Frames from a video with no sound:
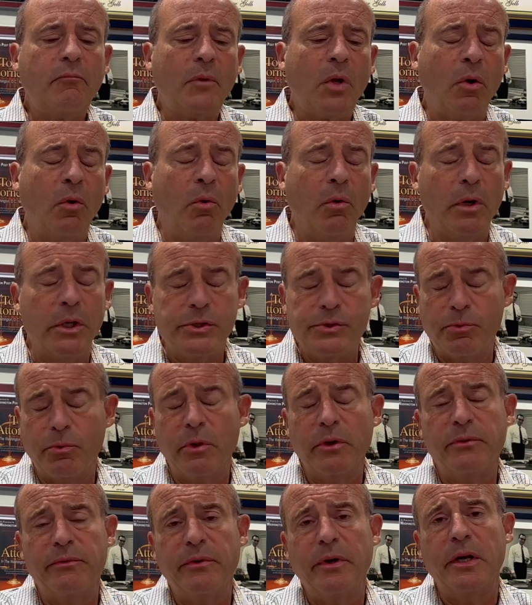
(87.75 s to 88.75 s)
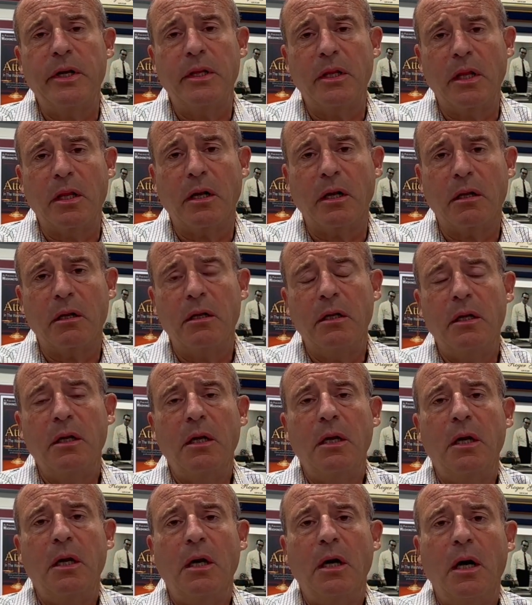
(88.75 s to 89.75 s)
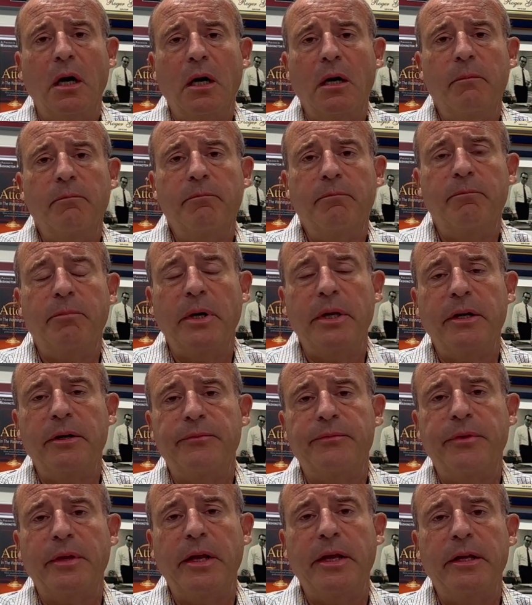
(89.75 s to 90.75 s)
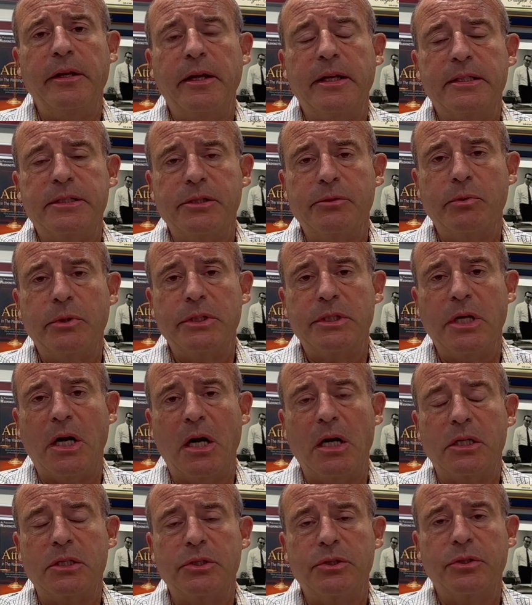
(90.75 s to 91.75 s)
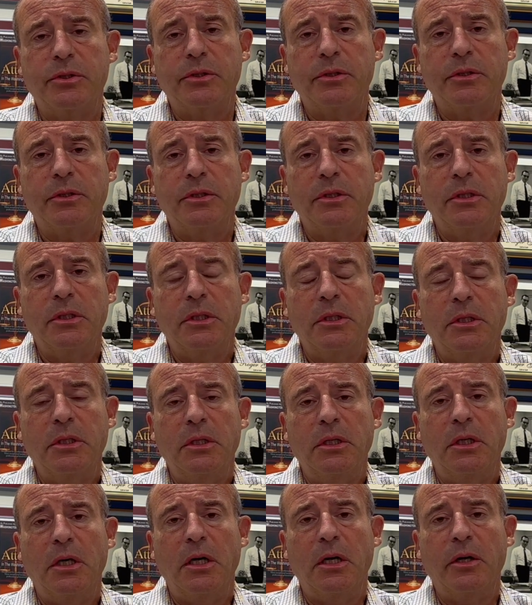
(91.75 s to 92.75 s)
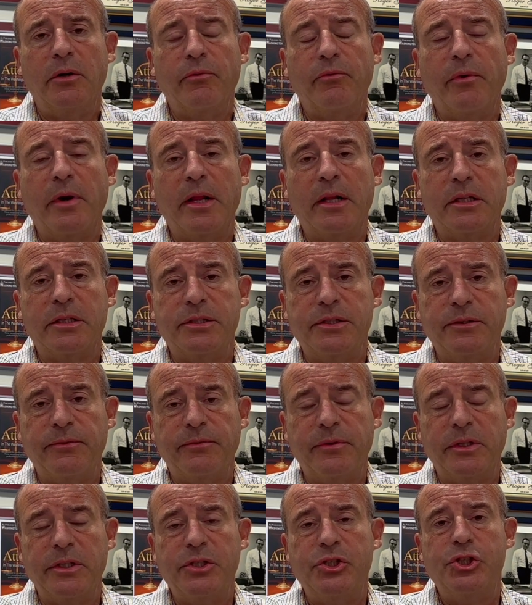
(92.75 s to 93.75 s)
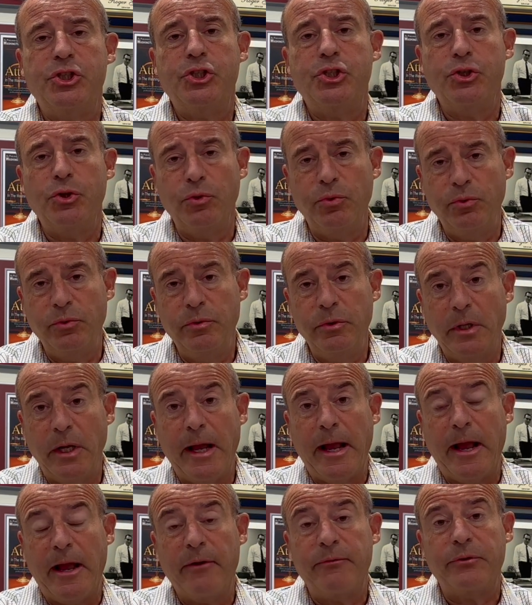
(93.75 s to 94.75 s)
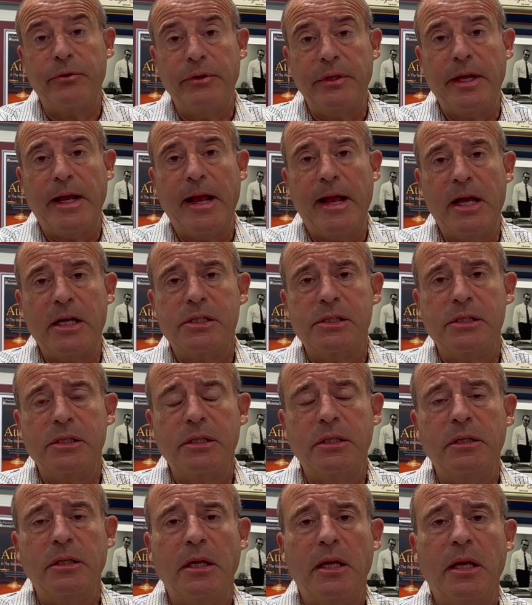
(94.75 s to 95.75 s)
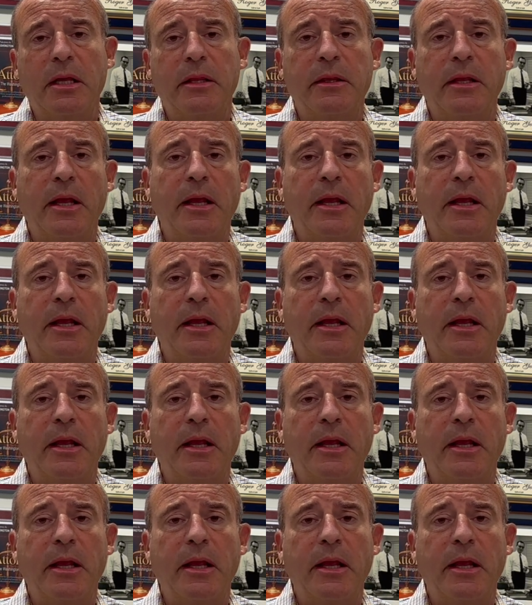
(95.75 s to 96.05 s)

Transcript: or it's worth very little. But if they get to a doctor relatively soon after the accident, and